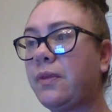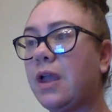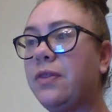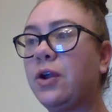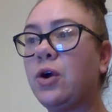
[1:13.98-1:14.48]

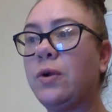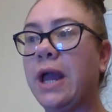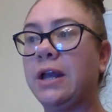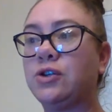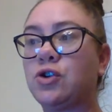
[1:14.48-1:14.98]
The
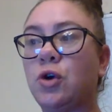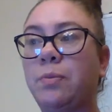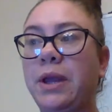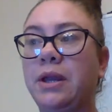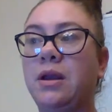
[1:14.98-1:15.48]

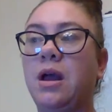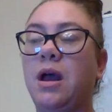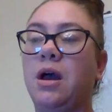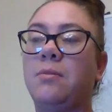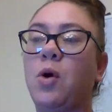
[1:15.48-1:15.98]
gonadotropin
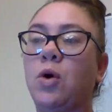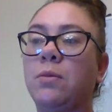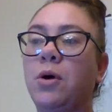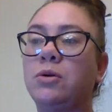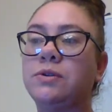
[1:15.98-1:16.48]

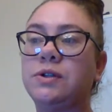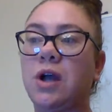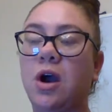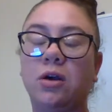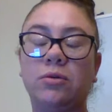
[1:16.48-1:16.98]
hormones
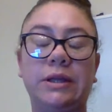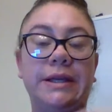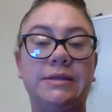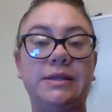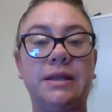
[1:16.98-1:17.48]
are
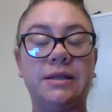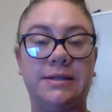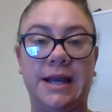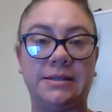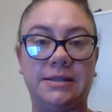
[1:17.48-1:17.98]
released in the
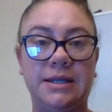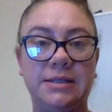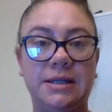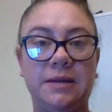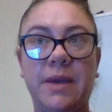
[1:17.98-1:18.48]

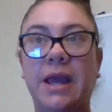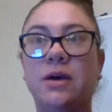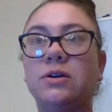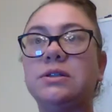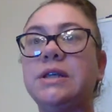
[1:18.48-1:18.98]
testes in
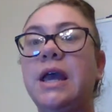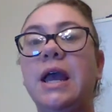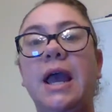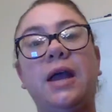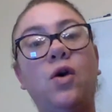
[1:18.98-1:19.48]
males
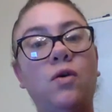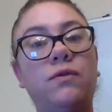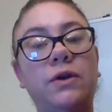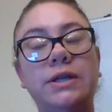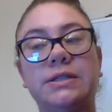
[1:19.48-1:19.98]
and
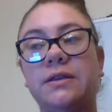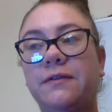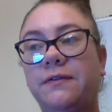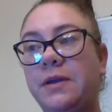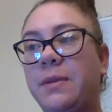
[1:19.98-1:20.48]
ovaries in the
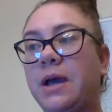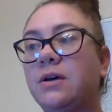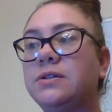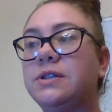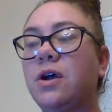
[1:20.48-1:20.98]

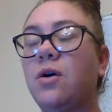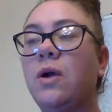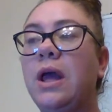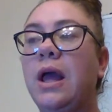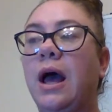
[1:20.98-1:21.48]
females.
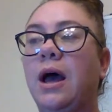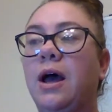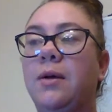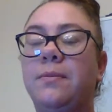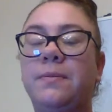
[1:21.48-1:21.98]
So,
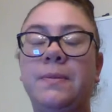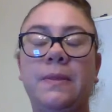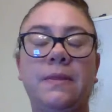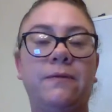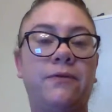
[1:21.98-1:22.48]

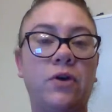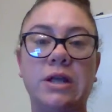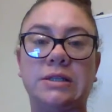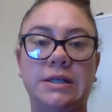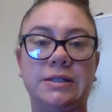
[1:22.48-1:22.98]
for
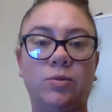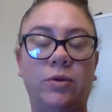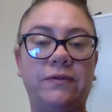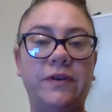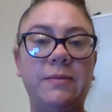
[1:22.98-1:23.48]
instance,
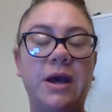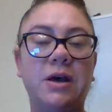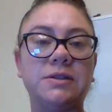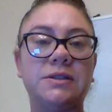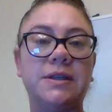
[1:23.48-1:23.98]
with
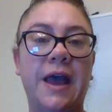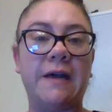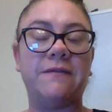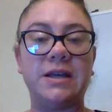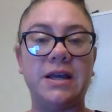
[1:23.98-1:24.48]
females, the
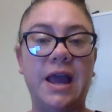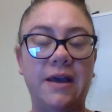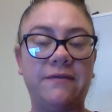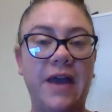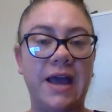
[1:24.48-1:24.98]

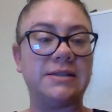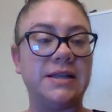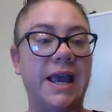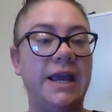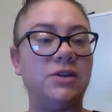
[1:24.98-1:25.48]

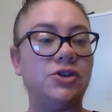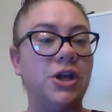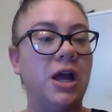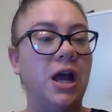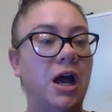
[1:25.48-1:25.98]
FSH,
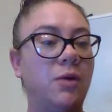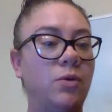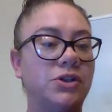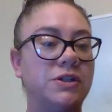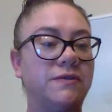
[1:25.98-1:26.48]

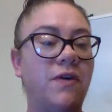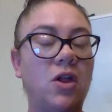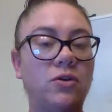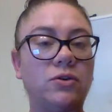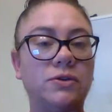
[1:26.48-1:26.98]
which is
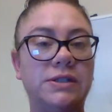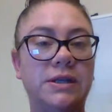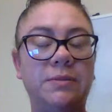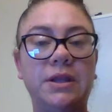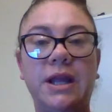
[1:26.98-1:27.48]
follicle
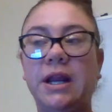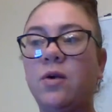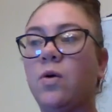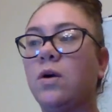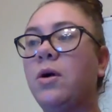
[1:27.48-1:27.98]

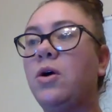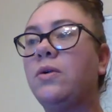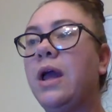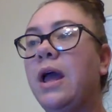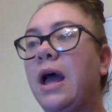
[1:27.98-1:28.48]
stimulating
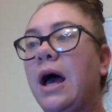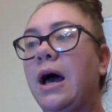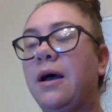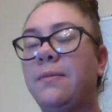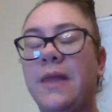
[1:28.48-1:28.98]
hormone,
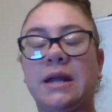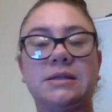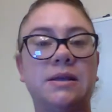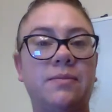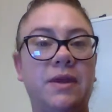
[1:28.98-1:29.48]
that
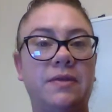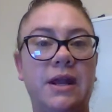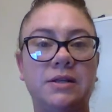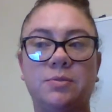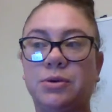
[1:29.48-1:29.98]
is something
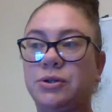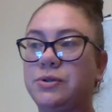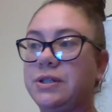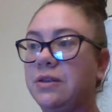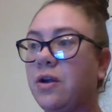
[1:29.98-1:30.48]
that is
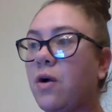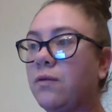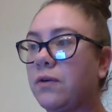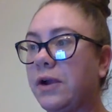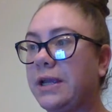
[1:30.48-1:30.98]
produced in the
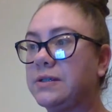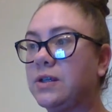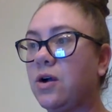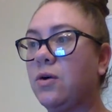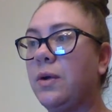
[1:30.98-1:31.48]
ovaries.
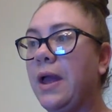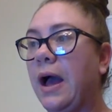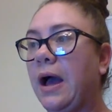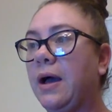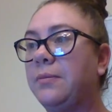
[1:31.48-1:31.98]
So,
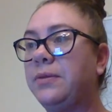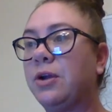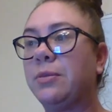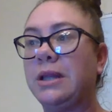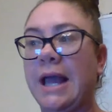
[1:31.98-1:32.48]

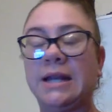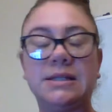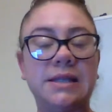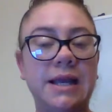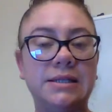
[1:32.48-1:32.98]
your
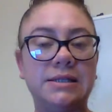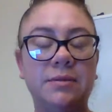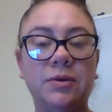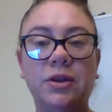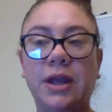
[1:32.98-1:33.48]
melanocyte
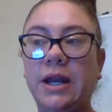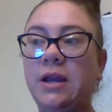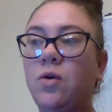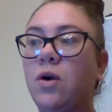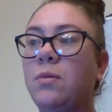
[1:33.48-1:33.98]

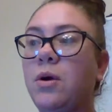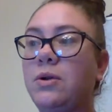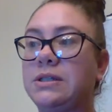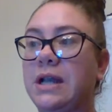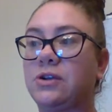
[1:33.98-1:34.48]
stimulating
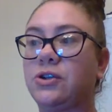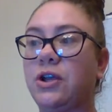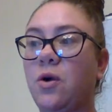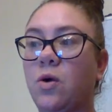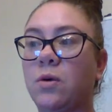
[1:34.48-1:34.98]
hormone is actually
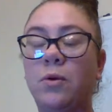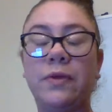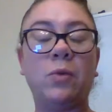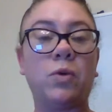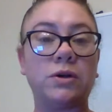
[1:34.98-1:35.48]
a hormone
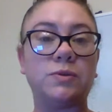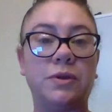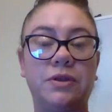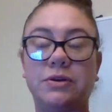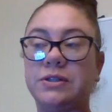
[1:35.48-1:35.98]
that works
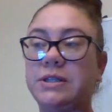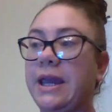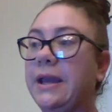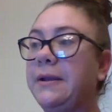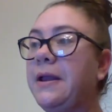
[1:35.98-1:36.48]
with your
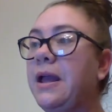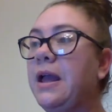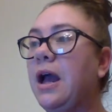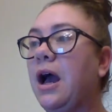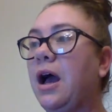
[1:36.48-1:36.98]
skin.
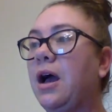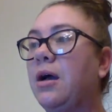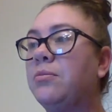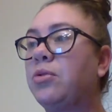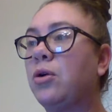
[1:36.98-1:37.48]

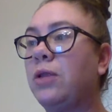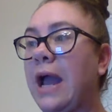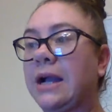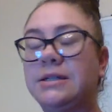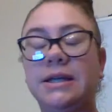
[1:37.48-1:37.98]

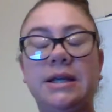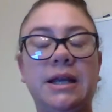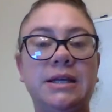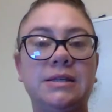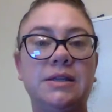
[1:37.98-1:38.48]
Prolactin
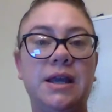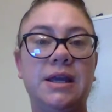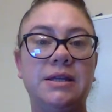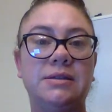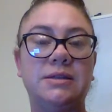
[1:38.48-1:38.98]

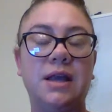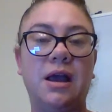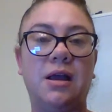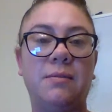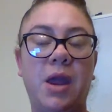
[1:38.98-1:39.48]
is
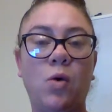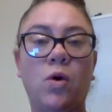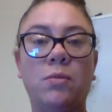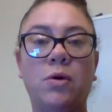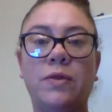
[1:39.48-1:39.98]
a
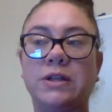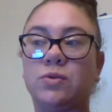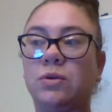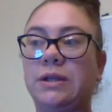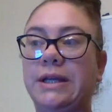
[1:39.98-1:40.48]
hormone
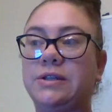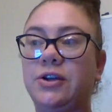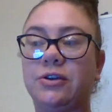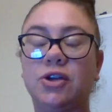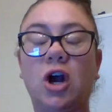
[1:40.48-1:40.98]
that's released
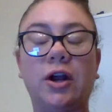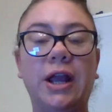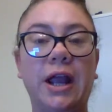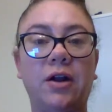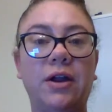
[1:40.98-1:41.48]
in your
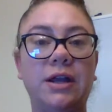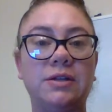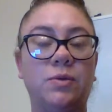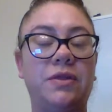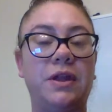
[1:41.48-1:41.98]
target
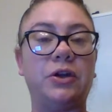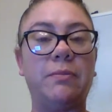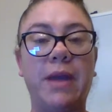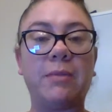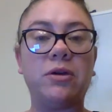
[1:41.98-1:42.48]
areas within your
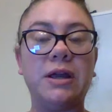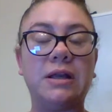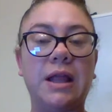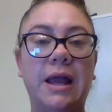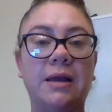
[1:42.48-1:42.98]
mammary
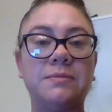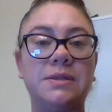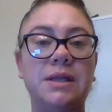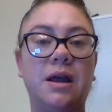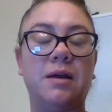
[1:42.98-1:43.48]

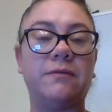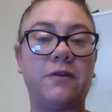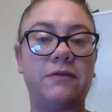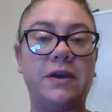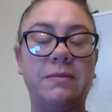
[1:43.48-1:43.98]
glands
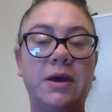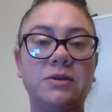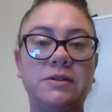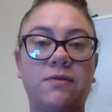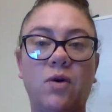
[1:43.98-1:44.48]
for females
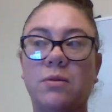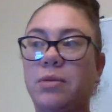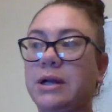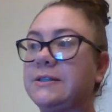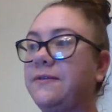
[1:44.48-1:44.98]
for
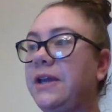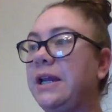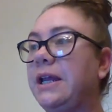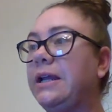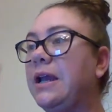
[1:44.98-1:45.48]

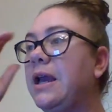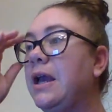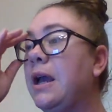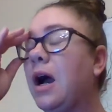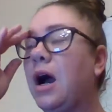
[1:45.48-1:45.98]
breastfeeding.
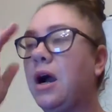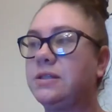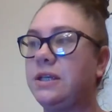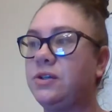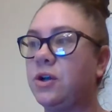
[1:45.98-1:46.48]

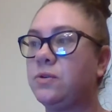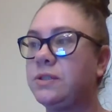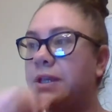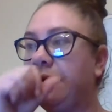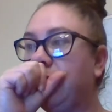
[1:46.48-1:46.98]

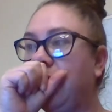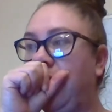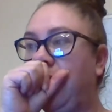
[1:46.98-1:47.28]
Oxytocin